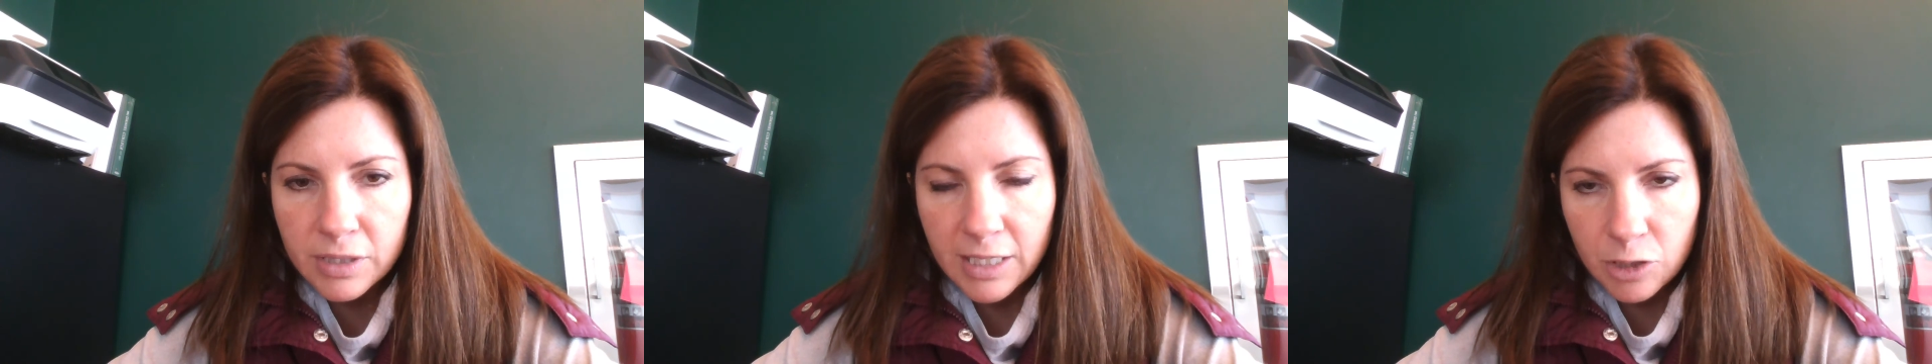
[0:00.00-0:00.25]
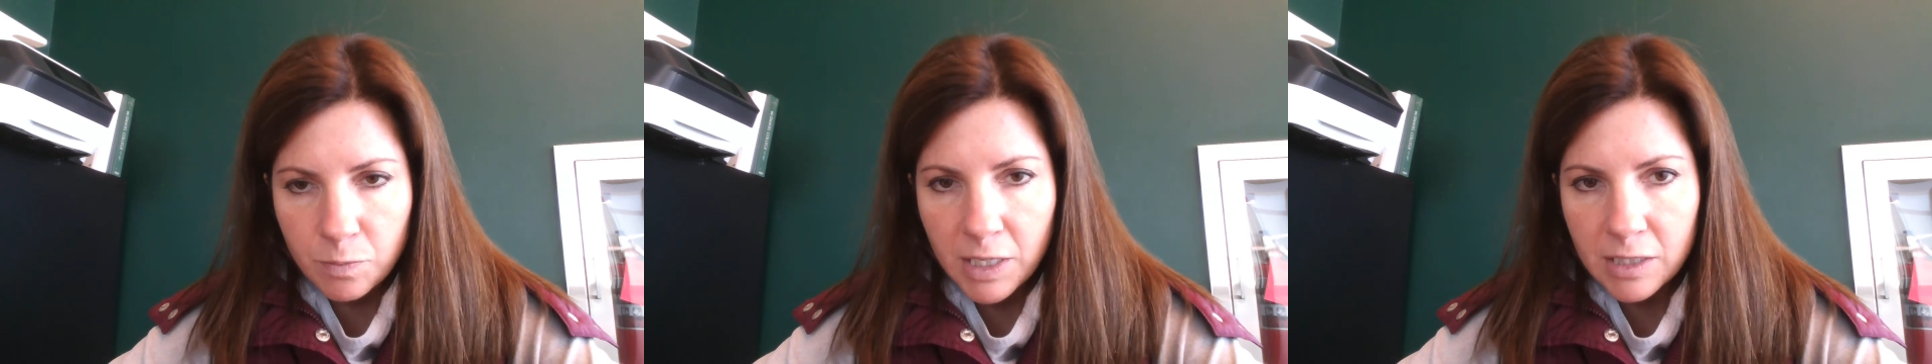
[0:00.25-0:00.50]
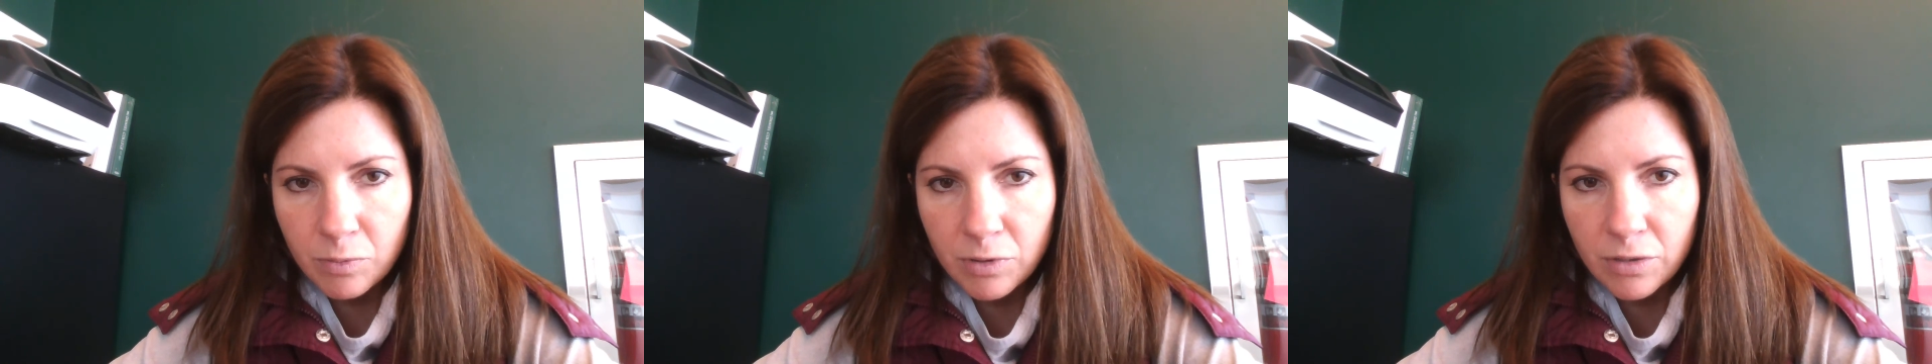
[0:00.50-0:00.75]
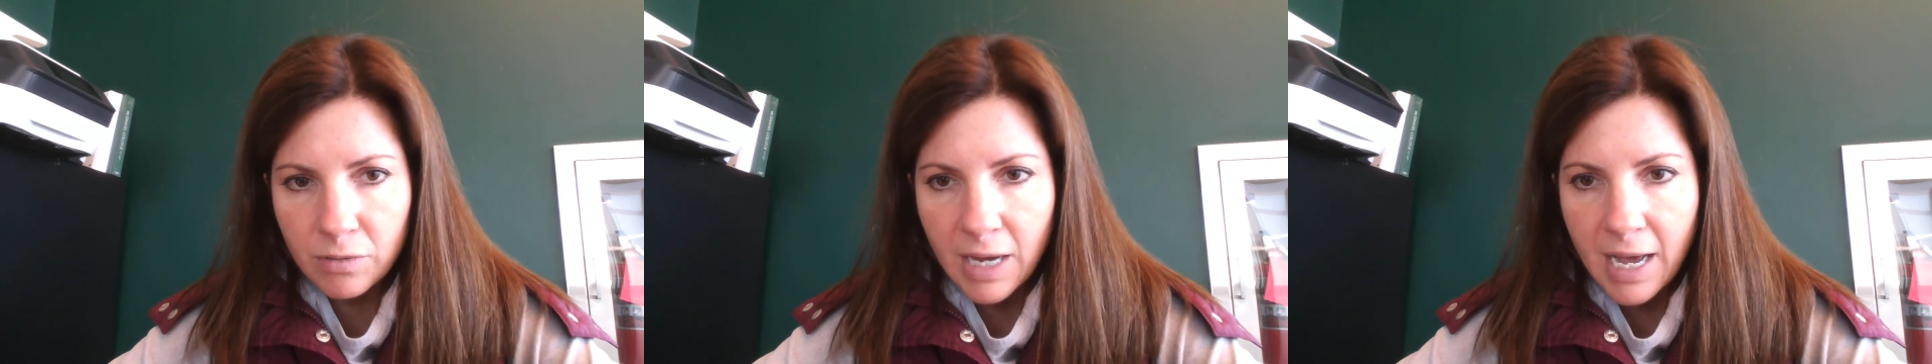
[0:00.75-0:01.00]
touch base
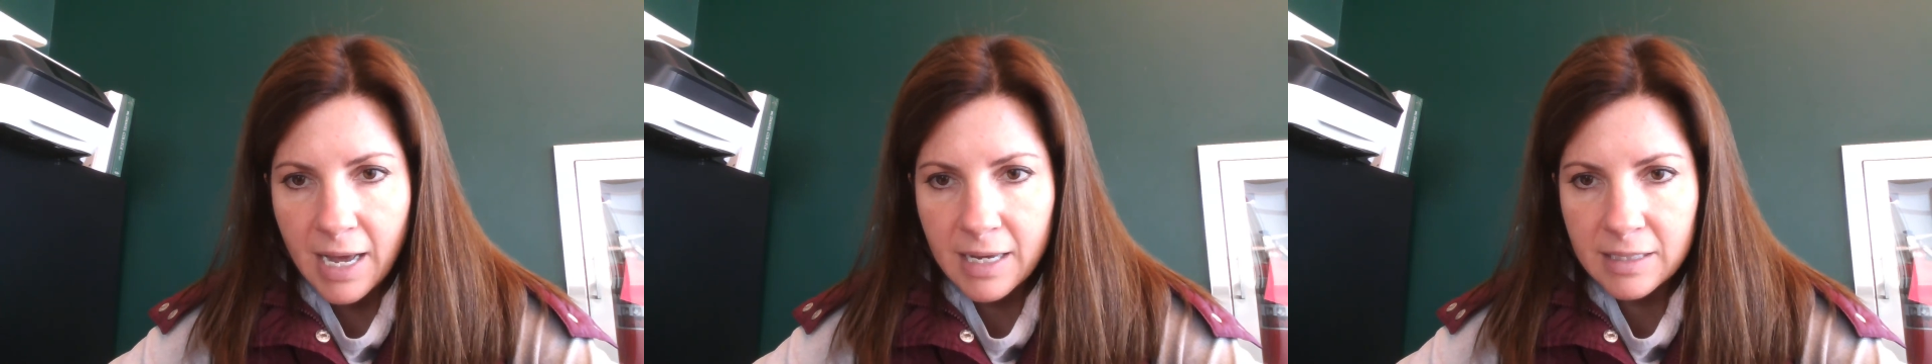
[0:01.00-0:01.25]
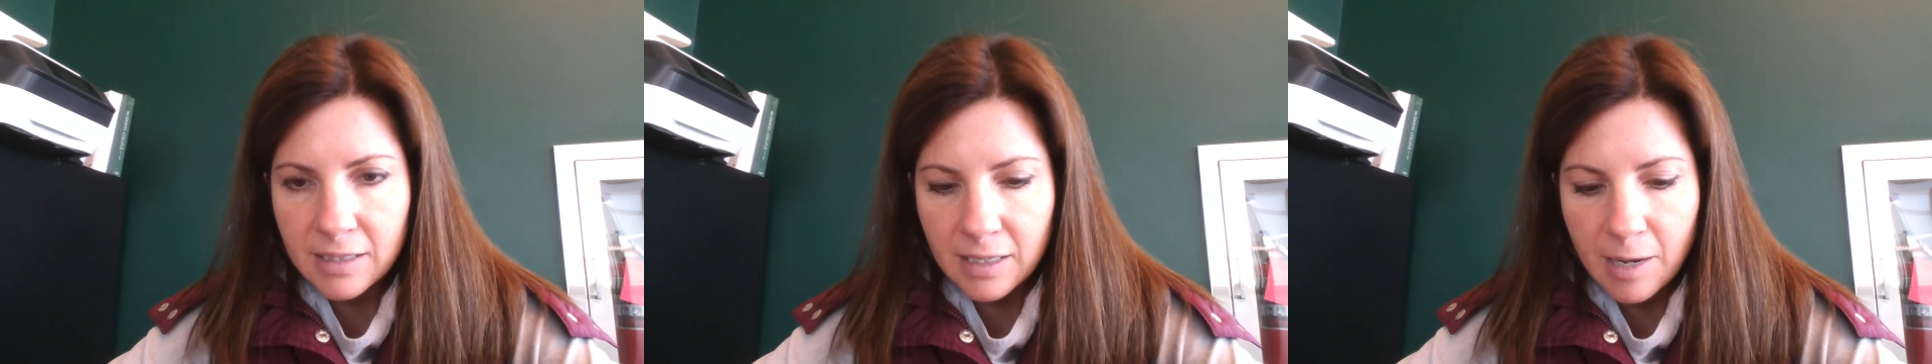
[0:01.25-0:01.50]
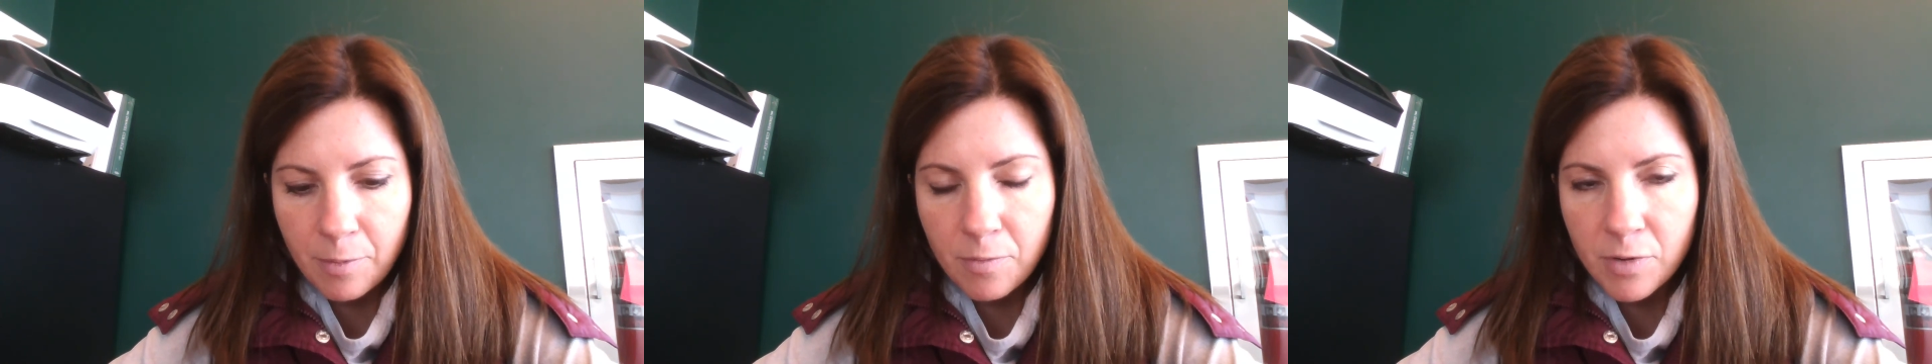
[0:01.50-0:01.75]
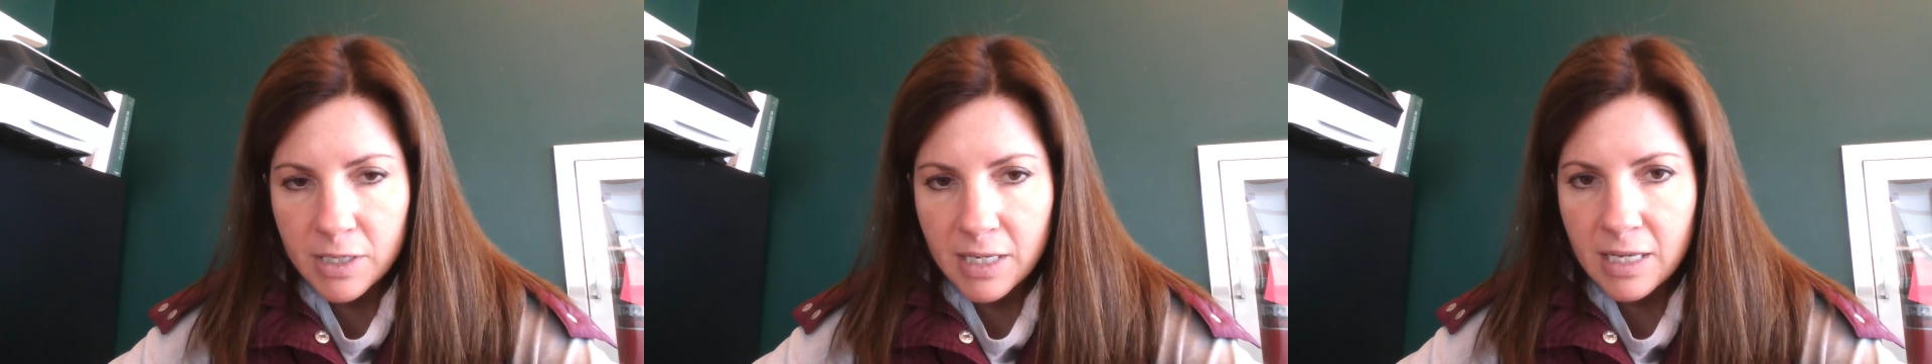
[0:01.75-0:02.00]
with you guys in a couple
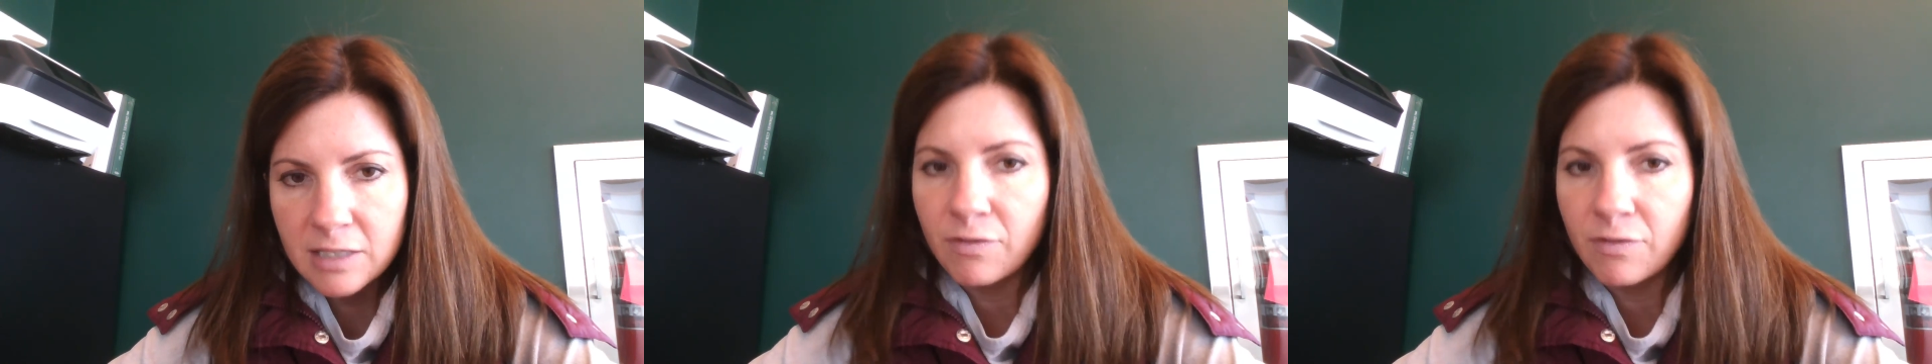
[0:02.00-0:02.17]
more days.